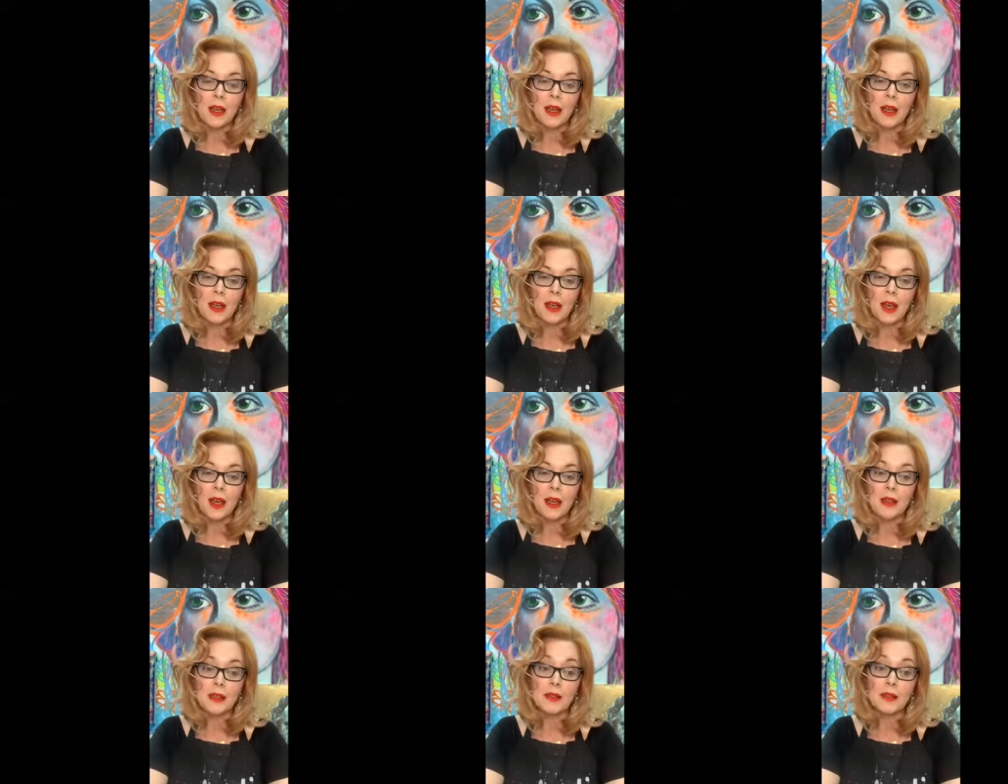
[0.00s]

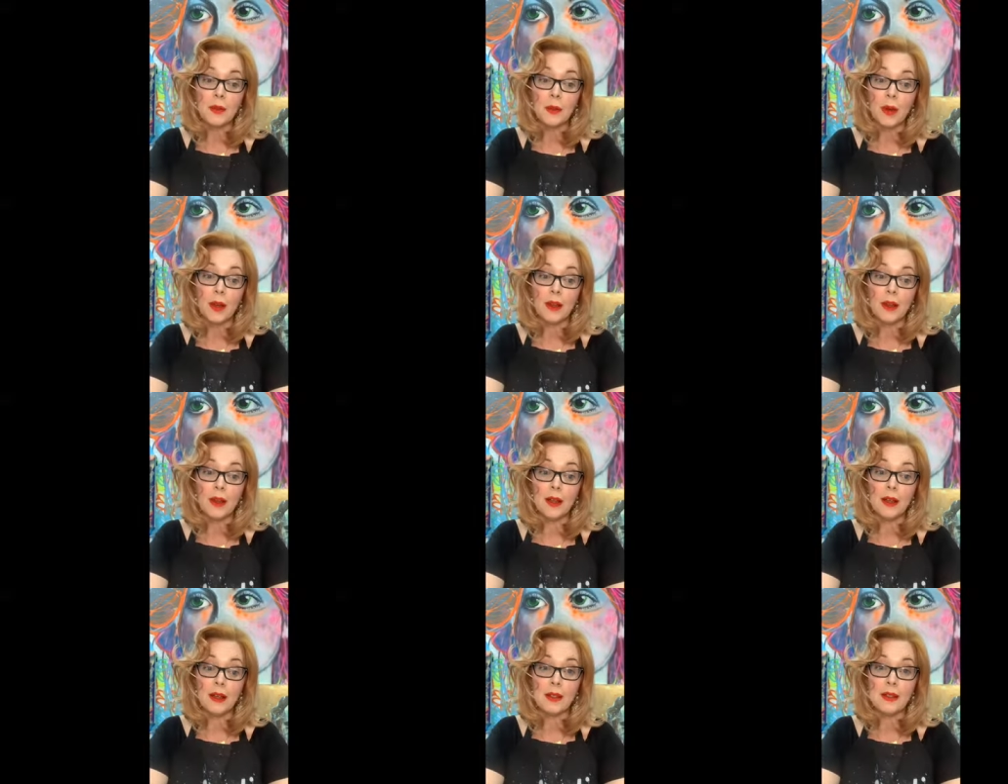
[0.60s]
As well
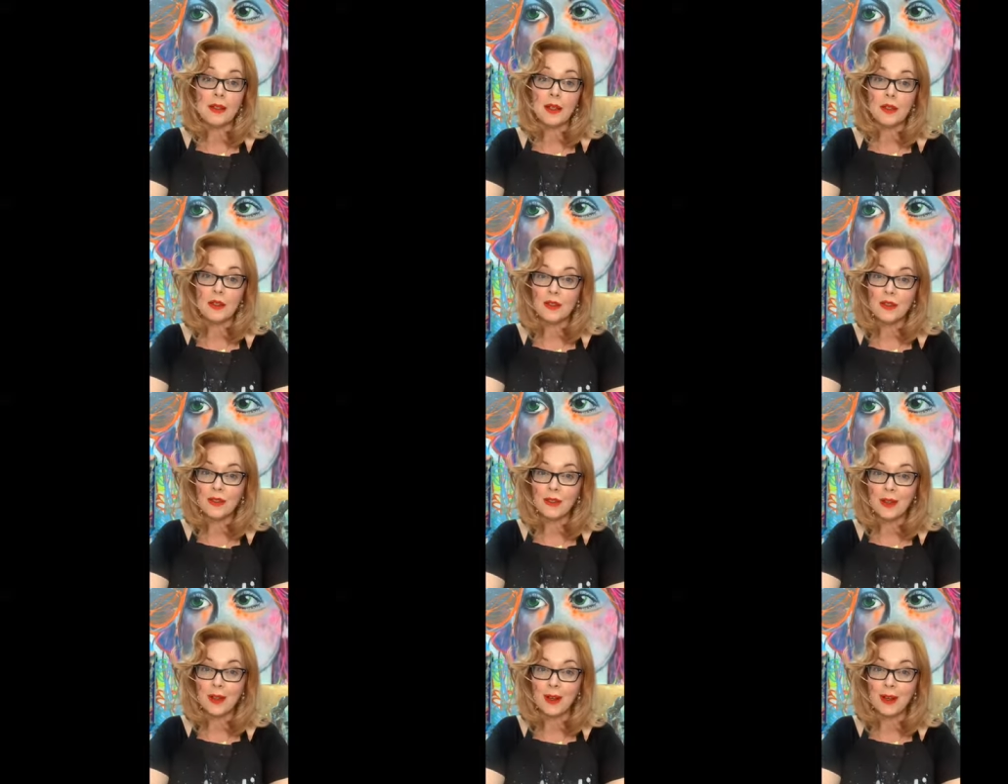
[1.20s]
as
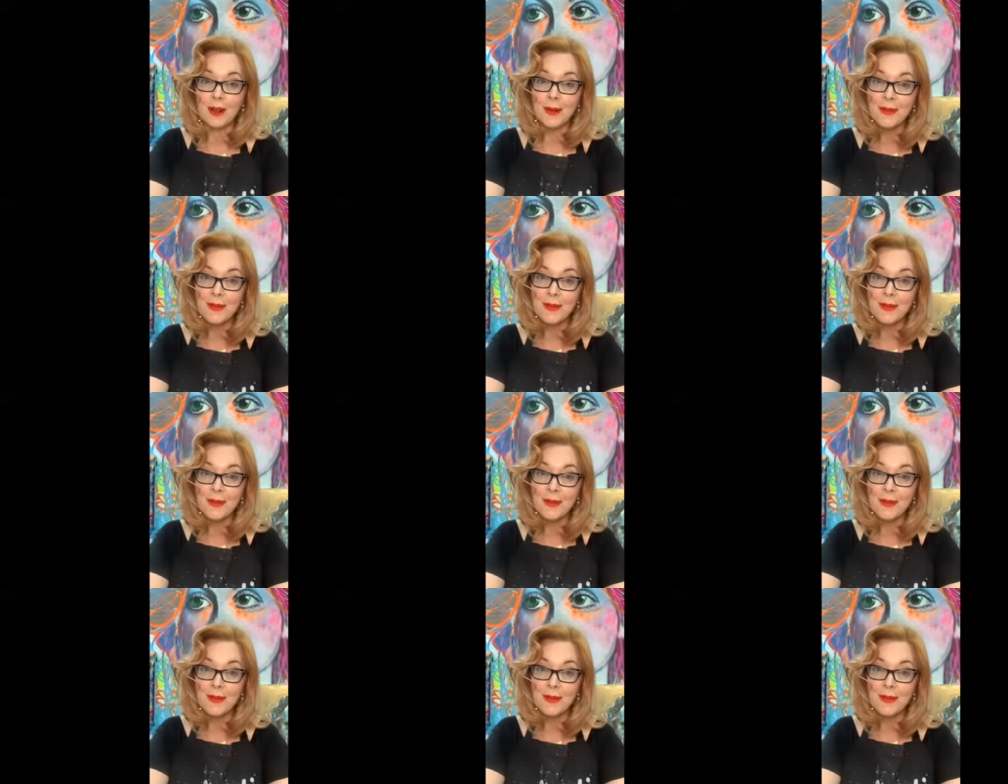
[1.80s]
Instagram.